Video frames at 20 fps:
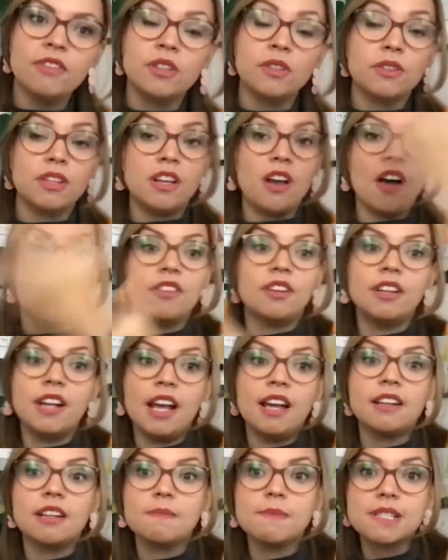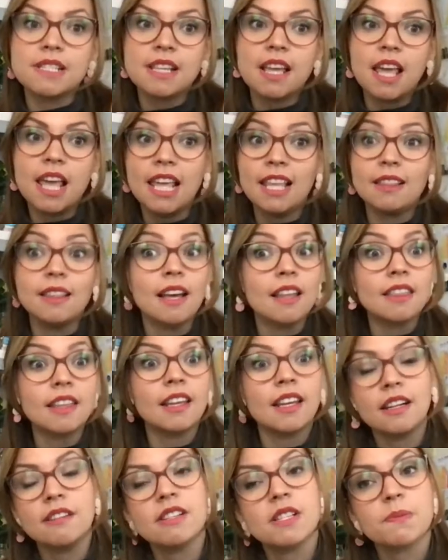and on the other hand I'm saying
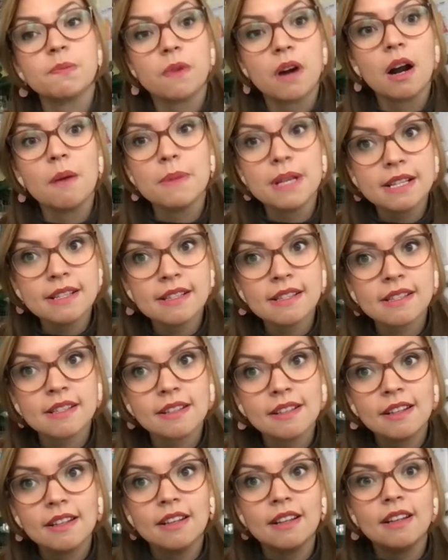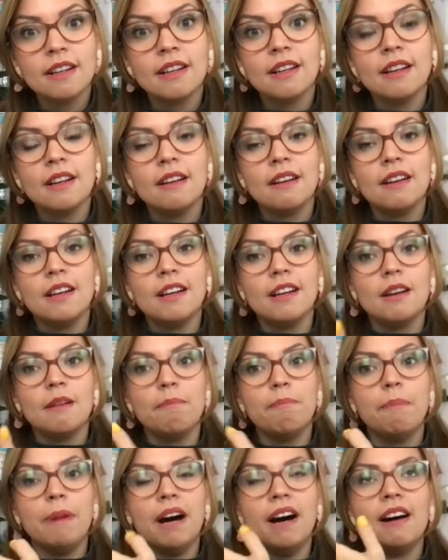nothing here is promised.
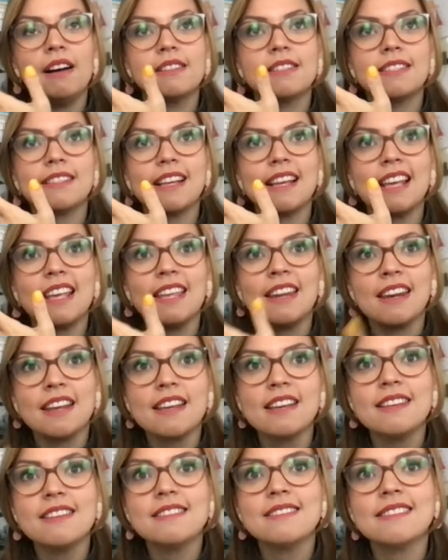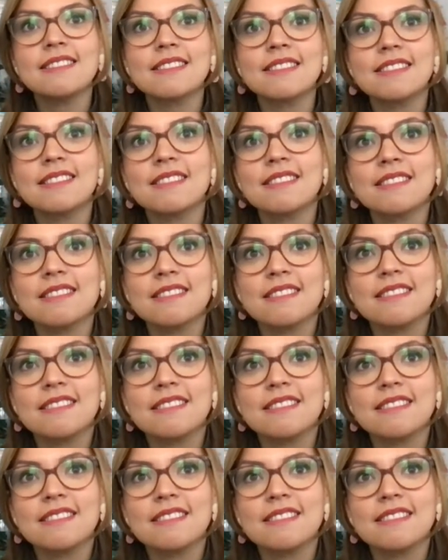But it is